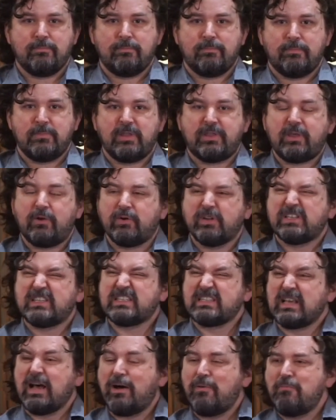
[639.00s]
That there
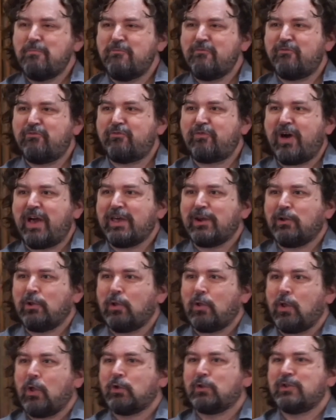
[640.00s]
is some
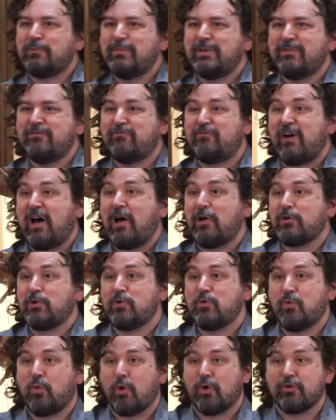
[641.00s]
final ultimate
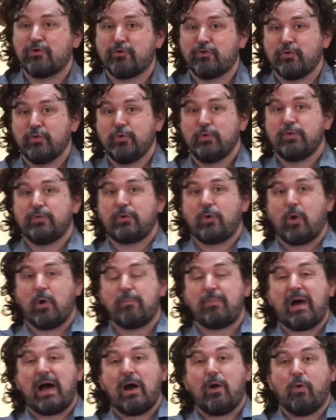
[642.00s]
value or truth or
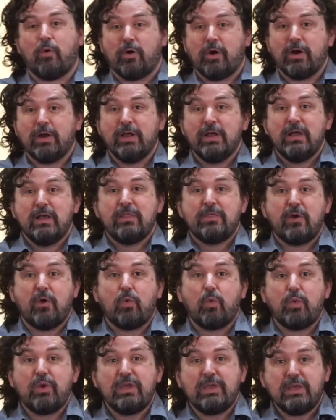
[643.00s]
power that
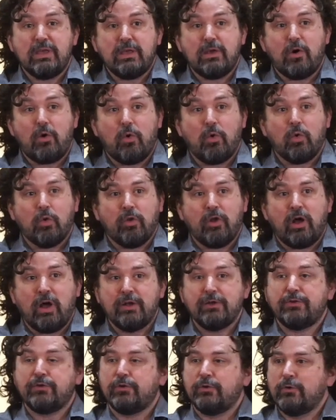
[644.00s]
we hold
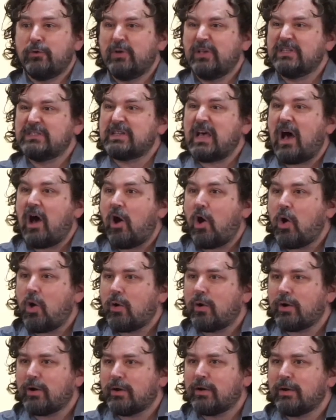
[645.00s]
on to as
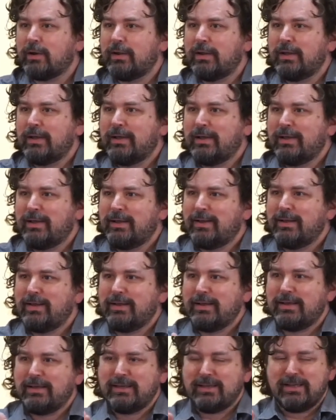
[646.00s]
our
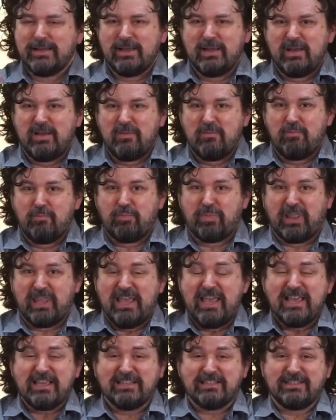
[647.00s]

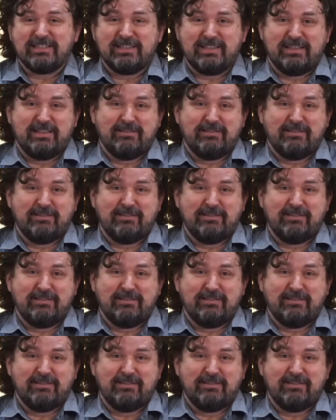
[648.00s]
place.